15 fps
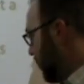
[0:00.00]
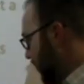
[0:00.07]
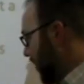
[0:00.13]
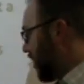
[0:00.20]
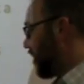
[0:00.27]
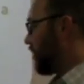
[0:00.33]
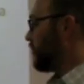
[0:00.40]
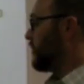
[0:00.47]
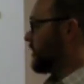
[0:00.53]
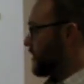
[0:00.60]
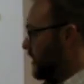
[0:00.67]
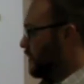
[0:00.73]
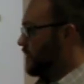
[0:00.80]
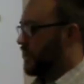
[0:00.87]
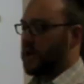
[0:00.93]
verb,
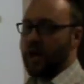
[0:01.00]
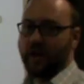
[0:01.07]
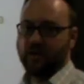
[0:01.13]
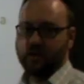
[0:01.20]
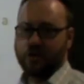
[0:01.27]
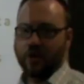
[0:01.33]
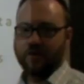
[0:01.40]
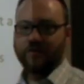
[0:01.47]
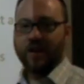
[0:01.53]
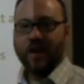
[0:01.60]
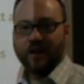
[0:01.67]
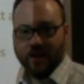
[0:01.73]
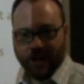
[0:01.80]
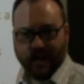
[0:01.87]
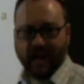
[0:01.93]
subject, other stuff.
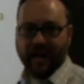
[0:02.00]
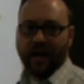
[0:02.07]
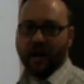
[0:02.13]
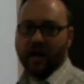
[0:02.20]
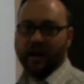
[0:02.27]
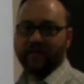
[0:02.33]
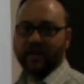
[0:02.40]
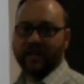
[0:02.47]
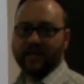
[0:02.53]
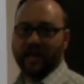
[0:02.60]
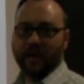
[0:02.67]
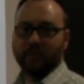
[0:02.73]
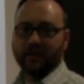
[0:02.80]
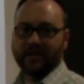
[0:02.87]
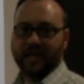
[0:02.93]
And again, I'll have an
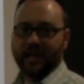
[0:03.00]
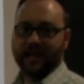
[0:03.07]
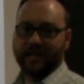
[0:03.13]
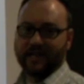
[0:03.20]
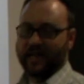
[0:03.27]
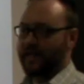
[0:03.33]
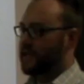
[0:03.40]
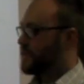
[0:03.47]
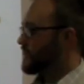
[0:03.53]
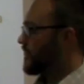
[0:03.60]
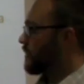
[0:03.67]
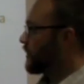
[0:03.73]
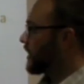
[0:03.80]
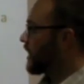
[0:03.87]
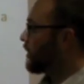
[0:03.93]
example sentence like this
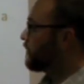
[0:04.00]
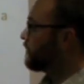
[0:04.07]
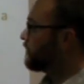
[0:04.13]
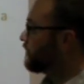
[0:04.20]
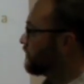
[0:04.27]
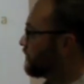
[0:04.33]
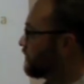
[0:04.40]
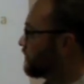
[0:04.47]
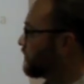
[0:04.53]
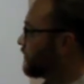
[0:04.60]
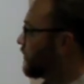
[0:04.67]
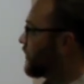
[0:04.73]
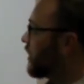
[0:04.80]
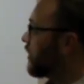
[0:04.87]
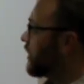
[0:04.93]
coming up.
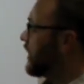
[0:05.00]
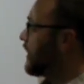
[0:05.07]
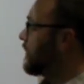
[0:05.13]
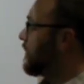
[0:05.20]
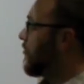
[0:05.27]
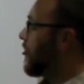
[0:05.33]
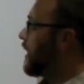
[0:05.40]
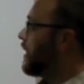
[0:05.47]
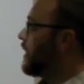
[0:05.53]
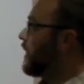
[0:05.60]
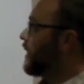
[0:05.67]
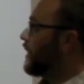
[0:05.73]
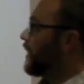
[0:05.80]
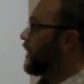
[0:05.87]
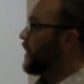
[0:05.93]
Okay?
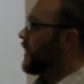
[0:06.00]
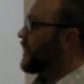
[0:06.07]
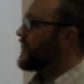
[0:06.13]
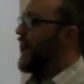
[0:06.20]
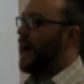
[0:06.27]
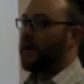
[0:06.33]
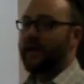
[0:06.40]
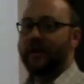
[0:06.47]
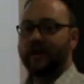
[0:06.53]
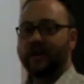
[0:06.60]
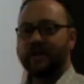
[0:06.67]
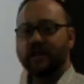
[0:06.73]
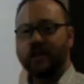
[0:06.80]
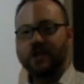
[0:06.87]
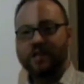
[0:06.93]
Now, here
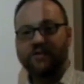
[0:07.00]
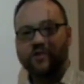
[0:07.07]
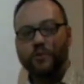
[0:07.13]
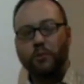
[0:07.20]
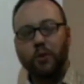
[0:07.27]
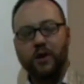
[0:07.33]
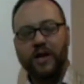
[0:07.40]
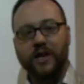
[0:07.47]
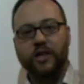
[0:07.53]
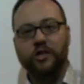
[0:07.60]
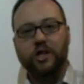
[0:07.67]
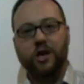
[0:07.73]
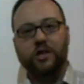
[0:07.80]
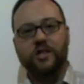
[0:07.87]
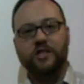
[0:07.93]
are the list of subordinating
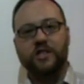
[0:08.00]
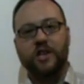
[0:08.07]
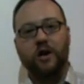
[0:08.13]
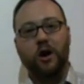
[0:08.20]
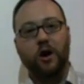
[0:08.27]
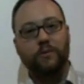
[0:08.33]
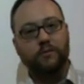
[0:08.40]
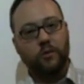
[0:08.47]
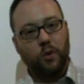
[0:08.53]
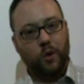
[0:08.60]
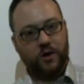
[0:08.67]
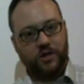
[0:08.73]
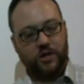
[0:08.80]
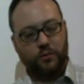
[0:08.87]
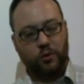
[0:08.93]
conjunctions. There are
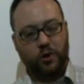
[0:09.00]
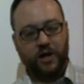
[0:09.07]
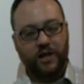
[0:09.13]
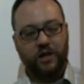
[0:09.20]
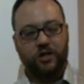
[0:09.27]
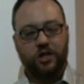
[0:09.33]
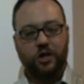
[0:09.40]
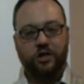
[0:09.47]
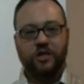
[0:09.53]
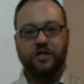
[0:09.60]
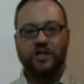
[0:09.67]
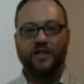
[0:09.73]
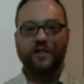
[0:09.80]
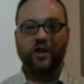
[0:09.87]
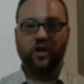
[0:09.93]
more subordinating
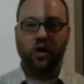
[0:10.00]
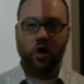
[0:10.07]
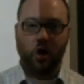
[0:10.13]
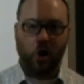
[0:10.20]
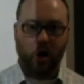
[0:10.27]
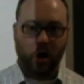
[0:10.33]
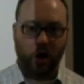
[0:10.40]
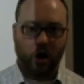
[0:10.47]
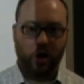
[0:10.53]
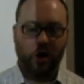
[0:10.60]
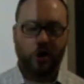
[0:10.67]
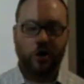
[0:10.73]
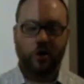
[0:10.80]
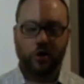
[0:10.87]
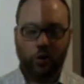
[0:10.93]
conjunctions than there
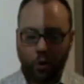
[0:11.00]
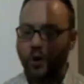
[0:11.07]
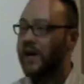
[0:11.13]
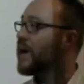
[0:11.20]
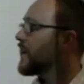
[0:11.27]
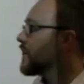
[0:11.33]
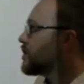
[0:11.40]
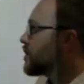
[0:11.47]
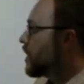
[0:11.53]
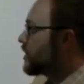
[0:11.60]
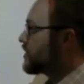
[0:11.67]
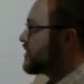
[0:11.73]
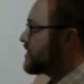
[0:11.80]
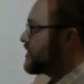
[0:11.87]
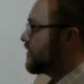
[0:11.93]
are coordinating
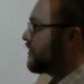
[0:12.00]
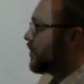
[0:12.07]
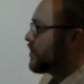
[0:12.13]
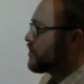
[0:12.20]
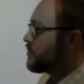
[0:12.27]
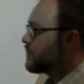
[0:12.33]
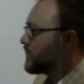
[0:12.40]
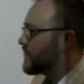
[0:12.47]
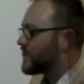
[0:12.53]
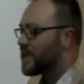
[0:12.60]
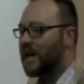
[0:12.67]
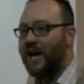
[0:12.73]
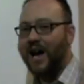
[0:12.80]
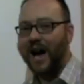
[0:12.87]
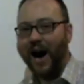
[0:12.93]
conjunctions. And the first one
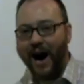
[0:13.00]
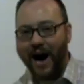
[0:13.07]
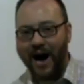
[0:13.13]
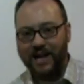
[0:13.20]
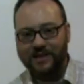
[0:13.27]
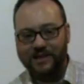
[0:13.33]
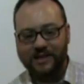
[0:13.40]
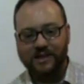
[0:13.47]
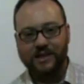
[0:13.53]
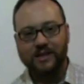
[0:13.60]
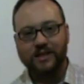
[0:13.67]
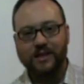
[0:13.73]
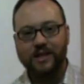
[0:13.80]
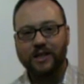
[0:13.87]
is as,